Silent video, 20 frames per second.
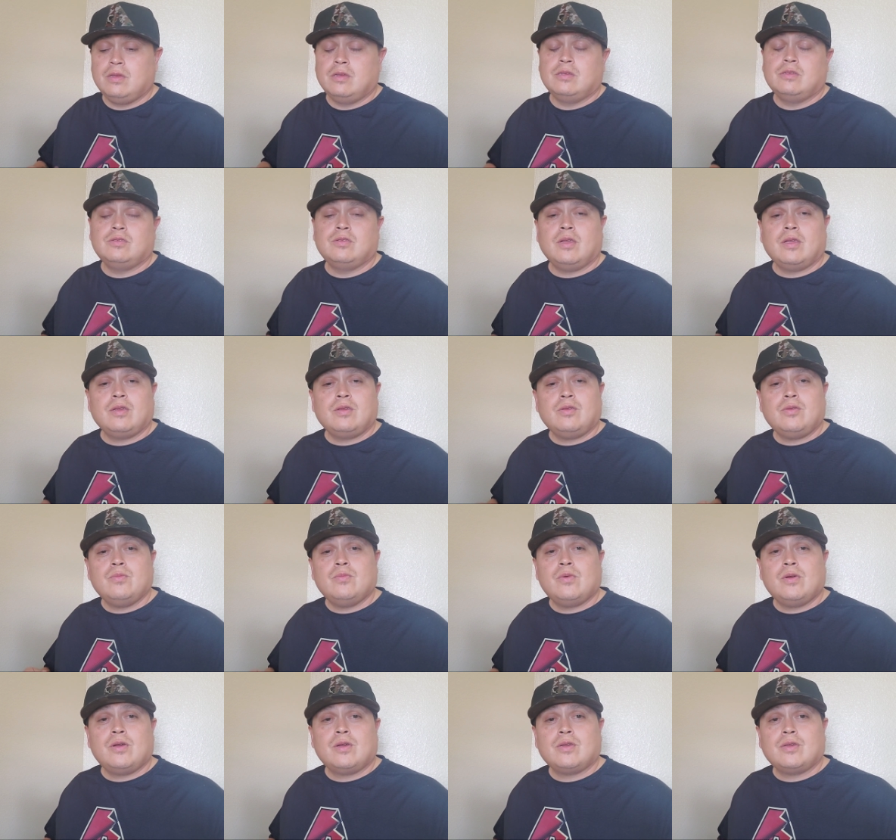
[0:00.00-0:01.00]
So I keep
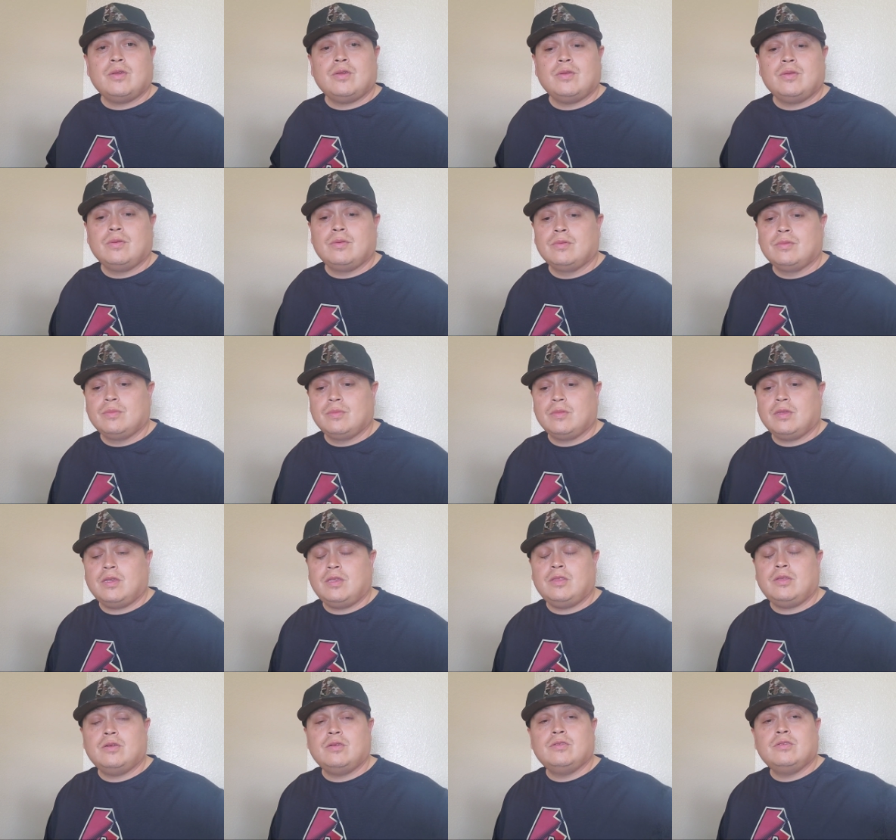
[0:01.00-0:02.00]
walking,
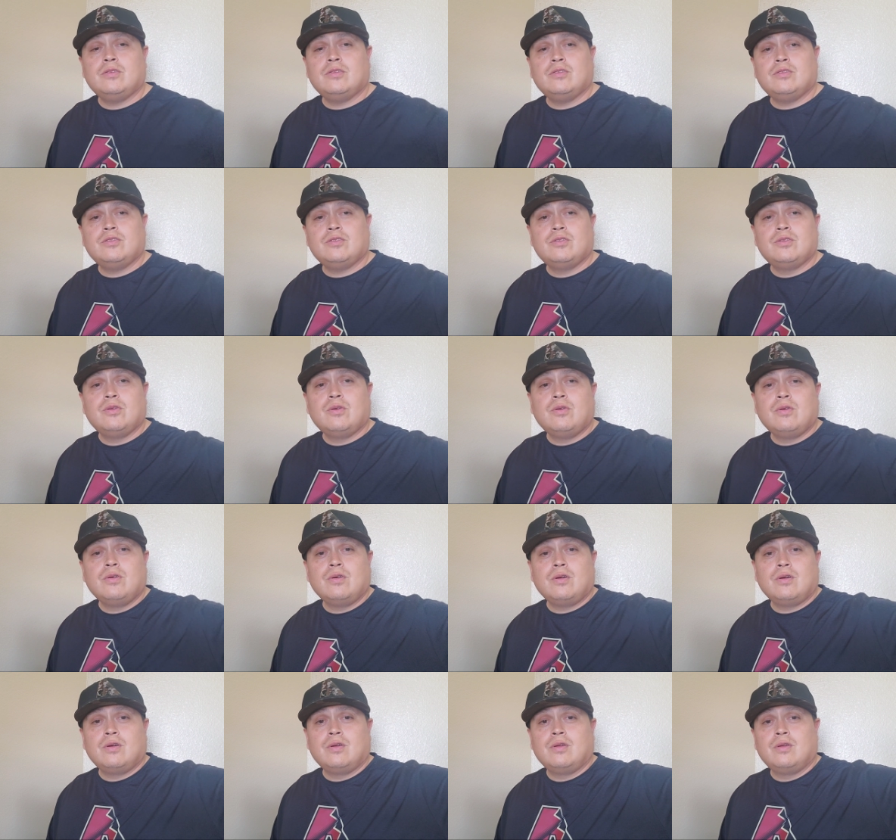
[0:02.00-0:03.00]
and there's this
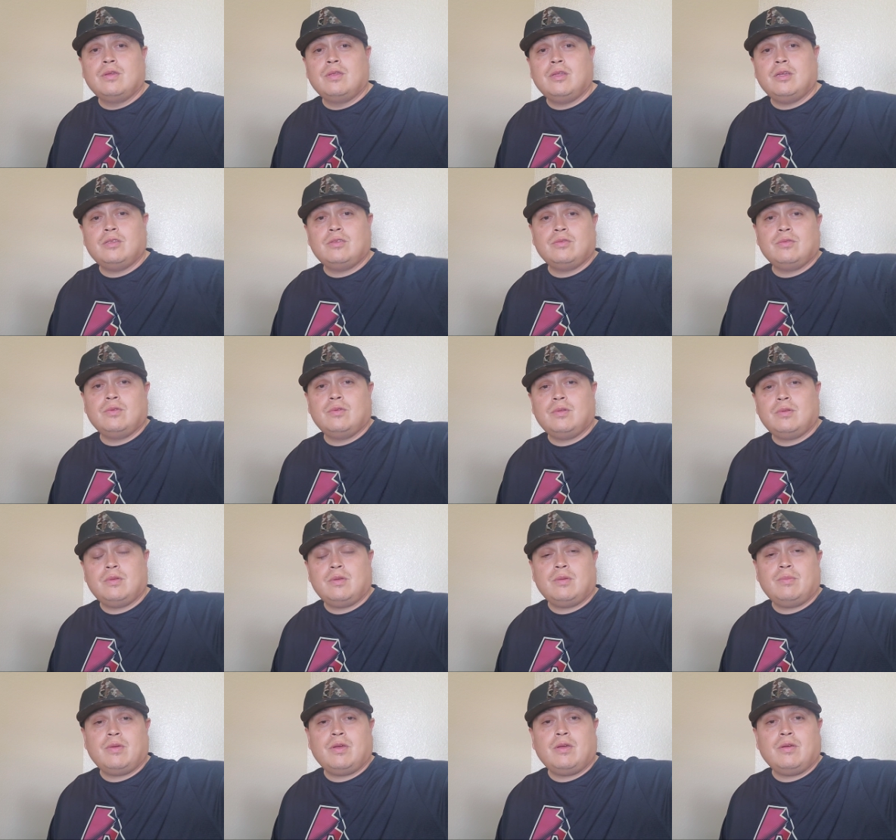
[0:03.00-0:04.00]
store that's
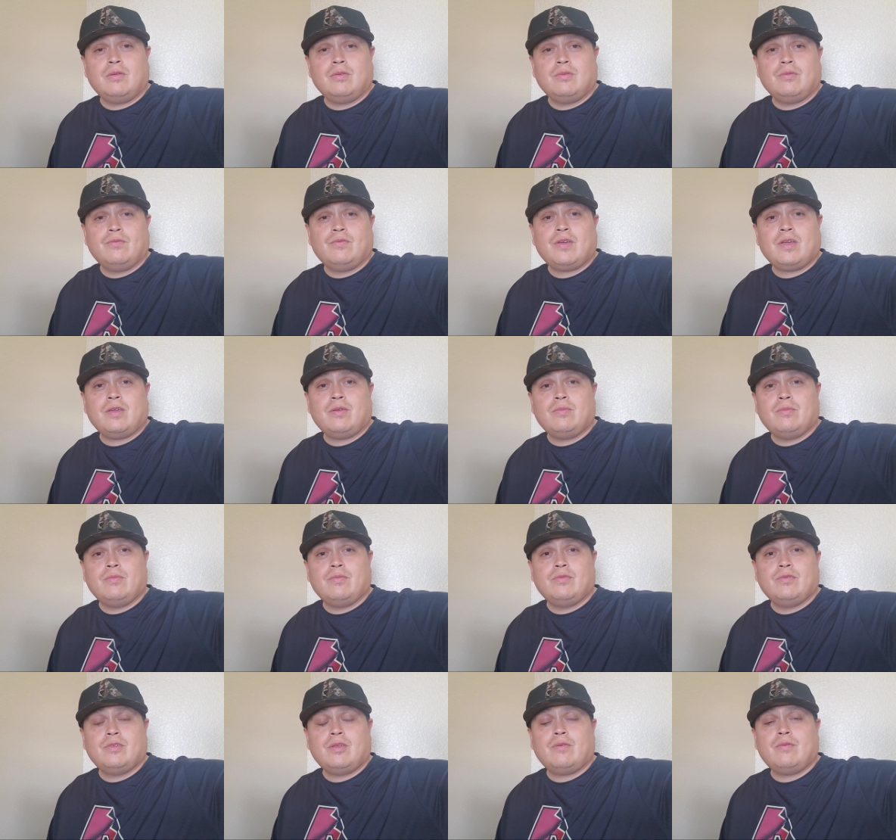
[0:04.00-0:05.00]
about
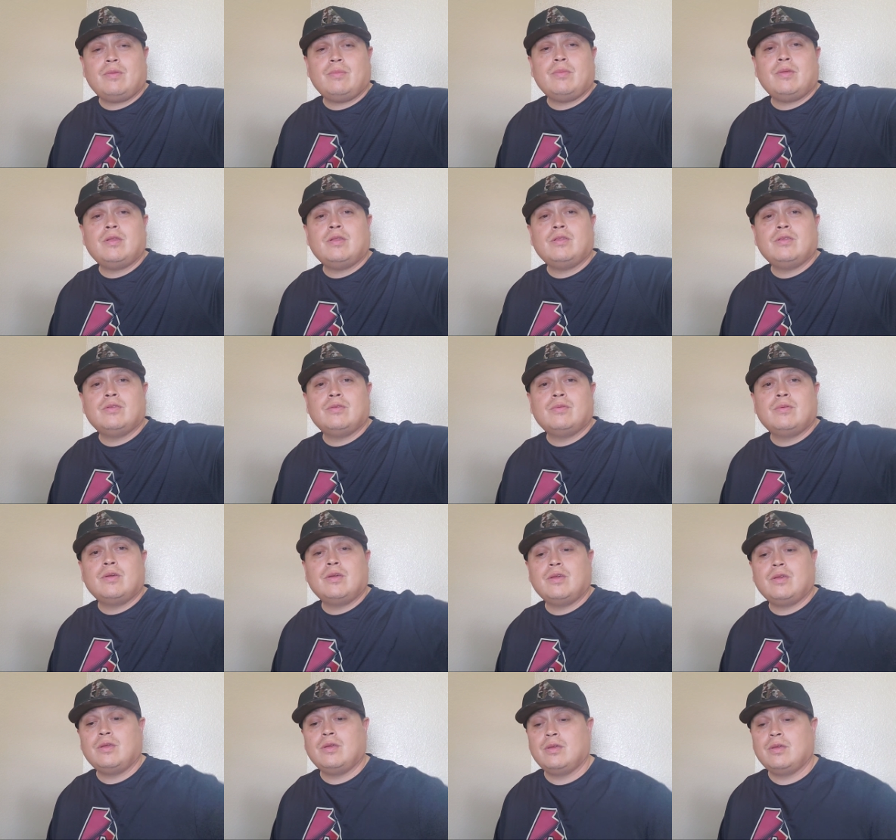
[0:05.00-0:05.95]
5-7 minutes away.